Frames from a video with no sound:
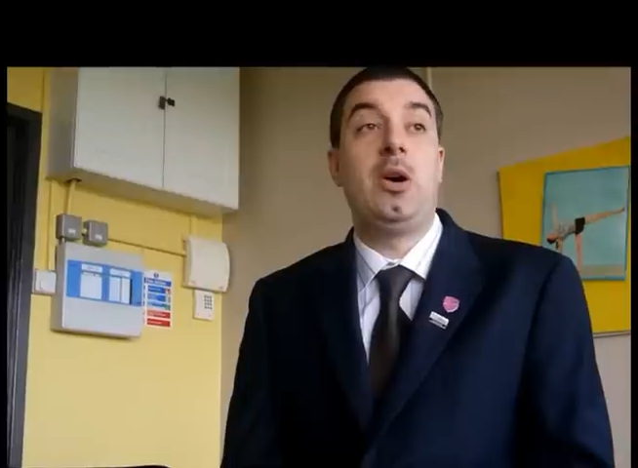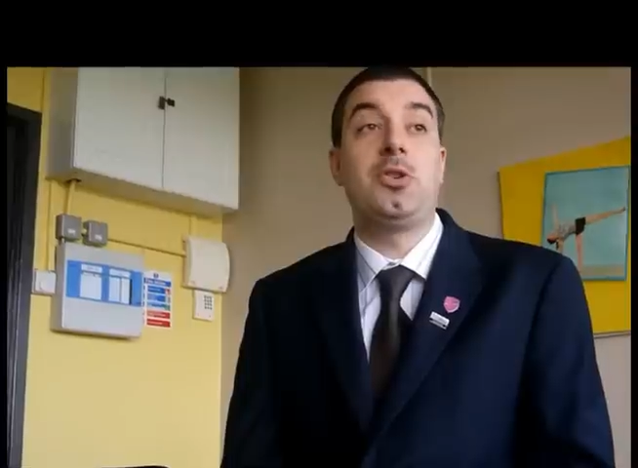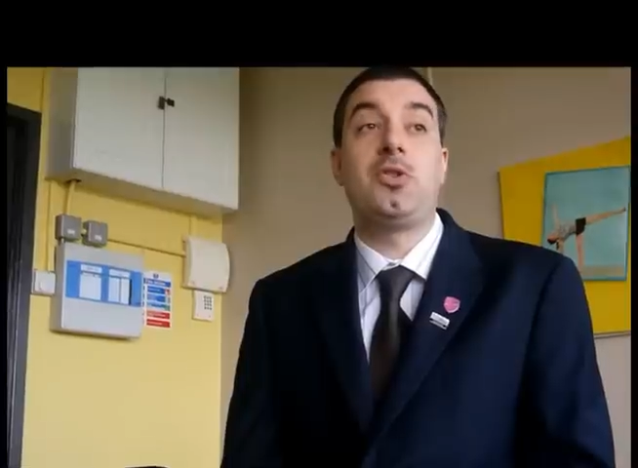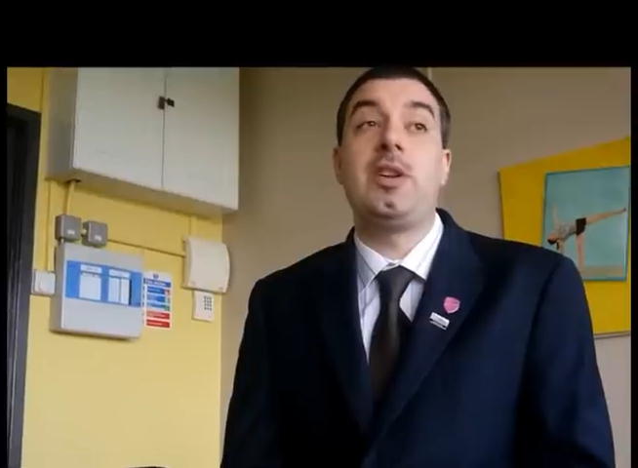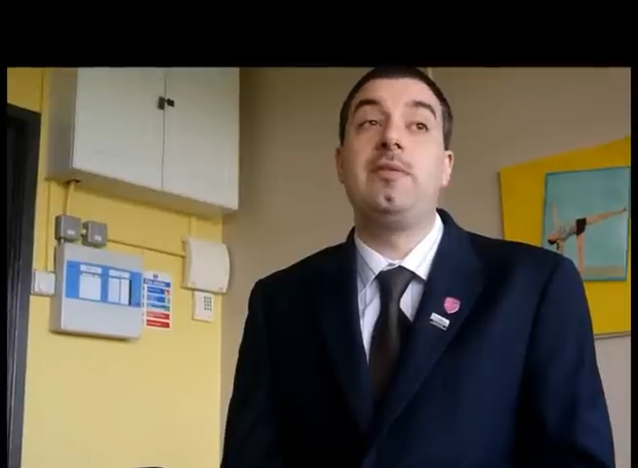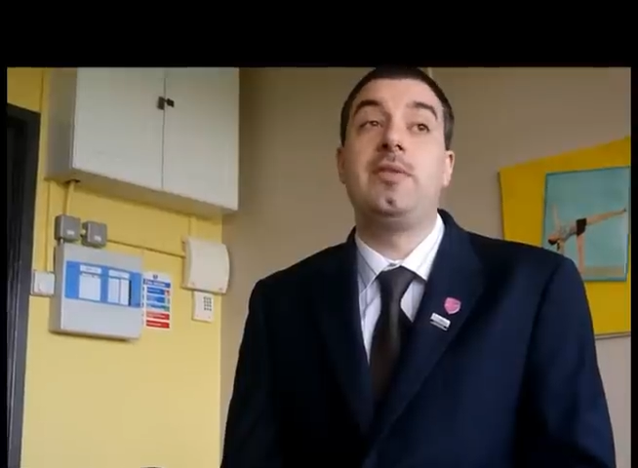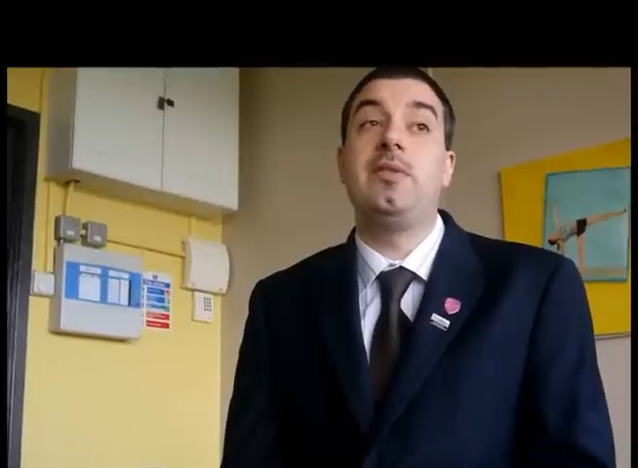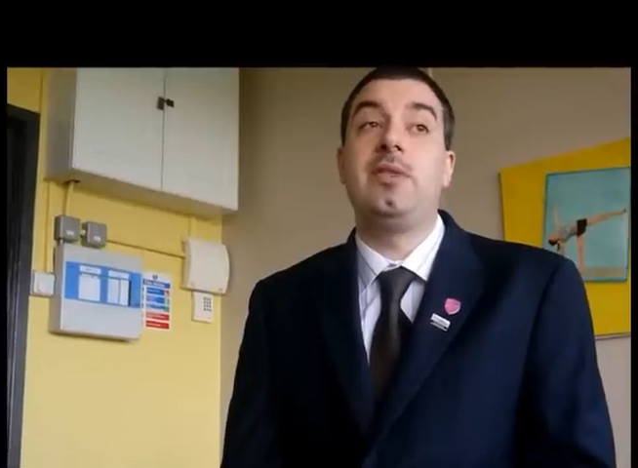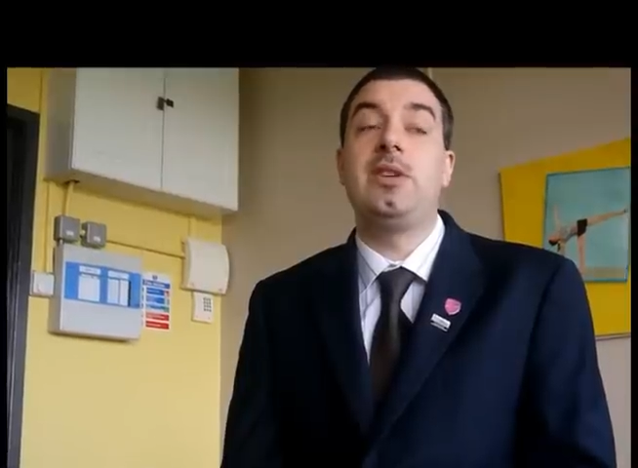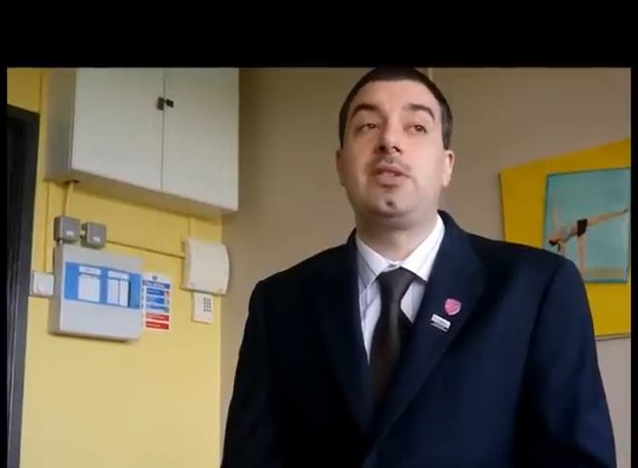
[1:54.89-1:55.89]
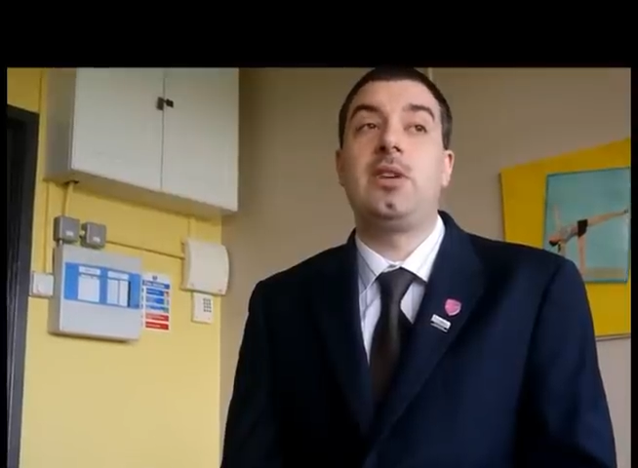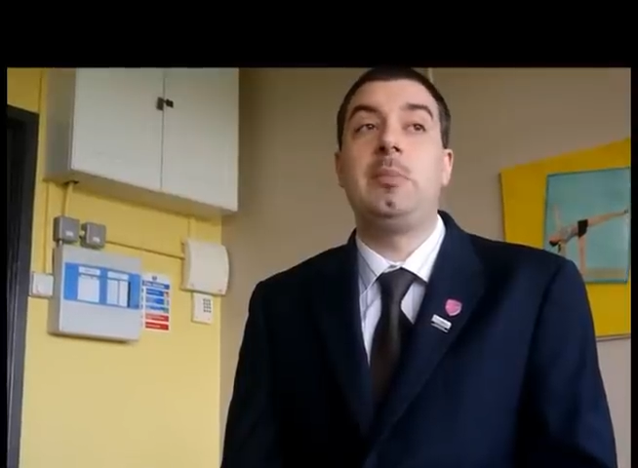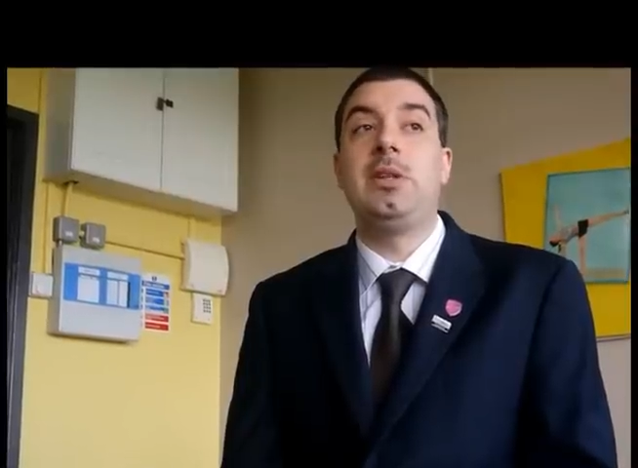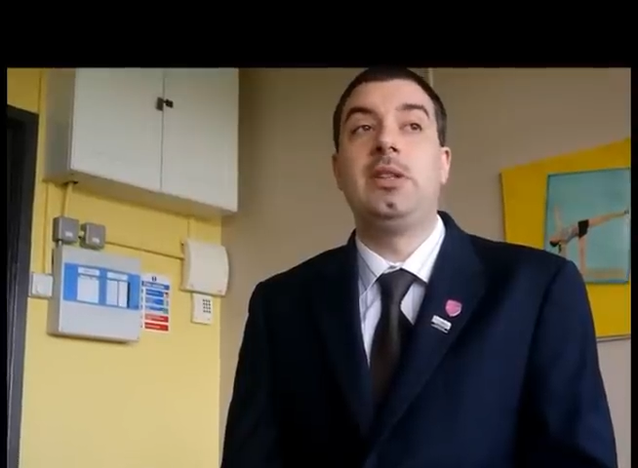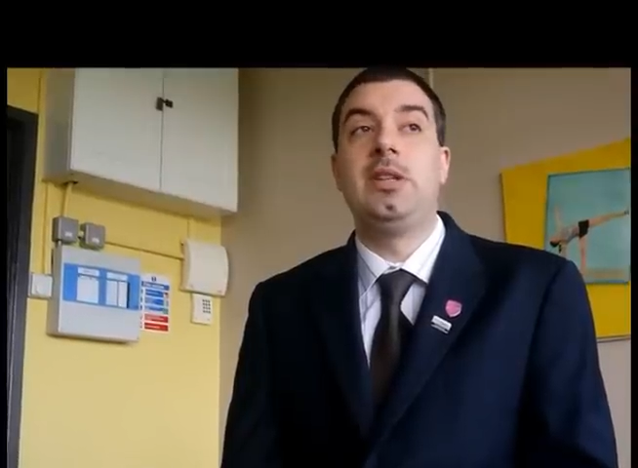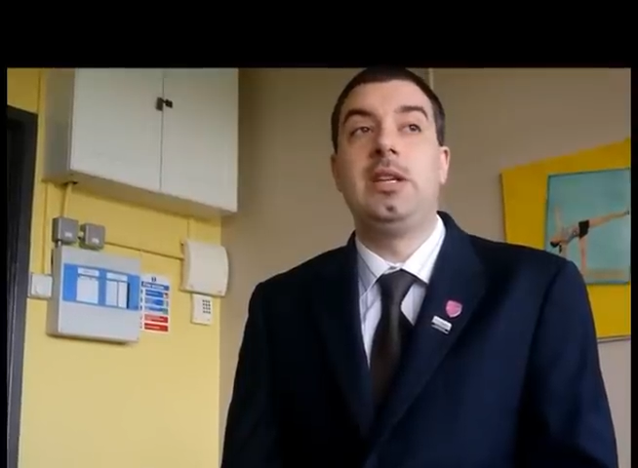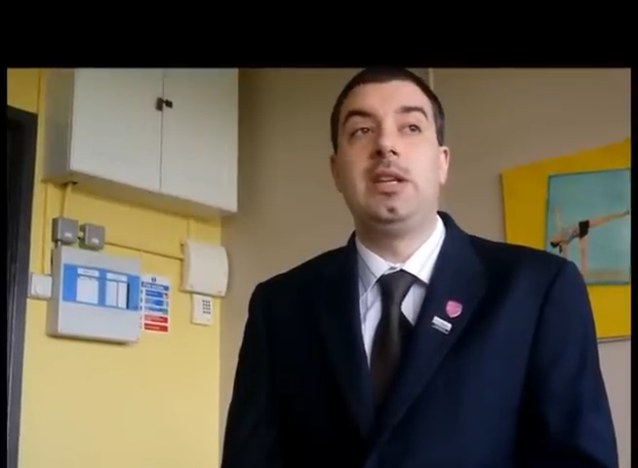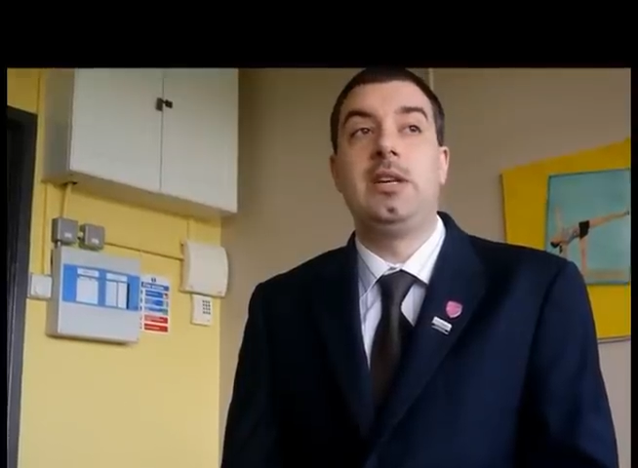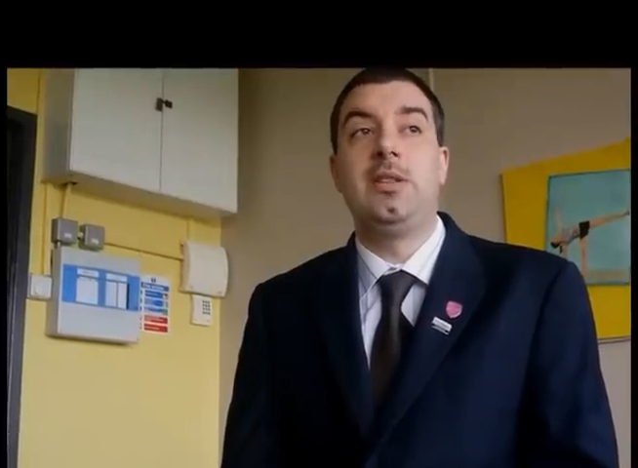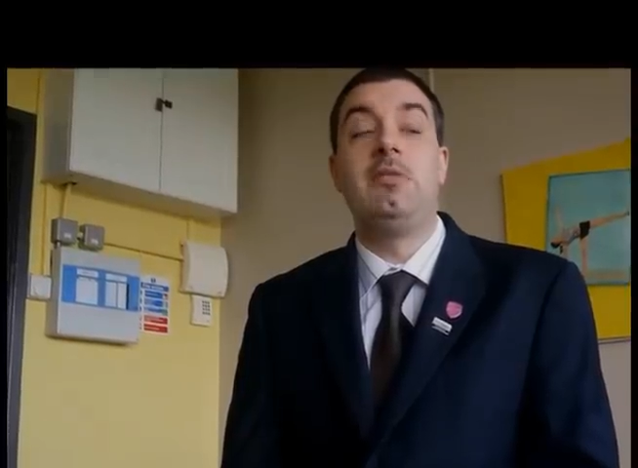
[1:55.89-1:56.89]
pass rate for the first time in
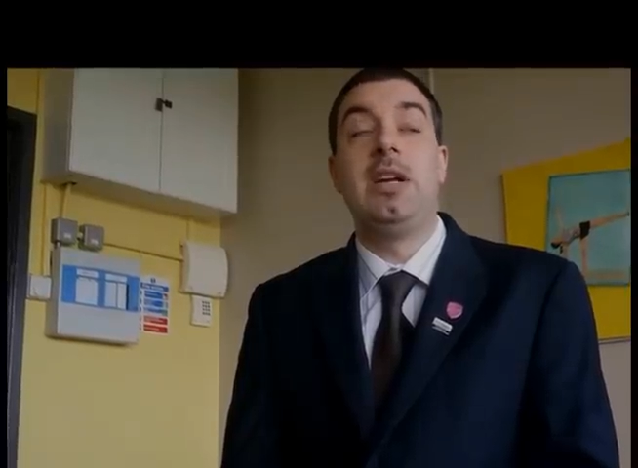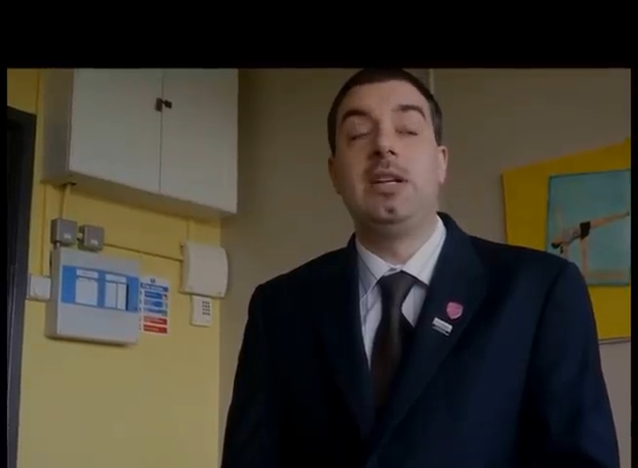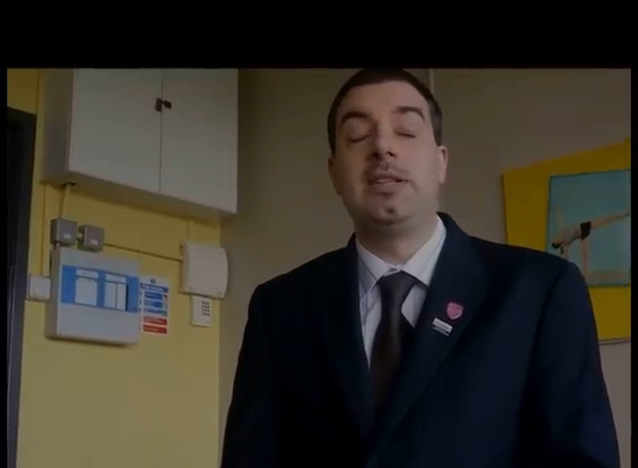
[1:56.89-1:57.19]
the, uh, the real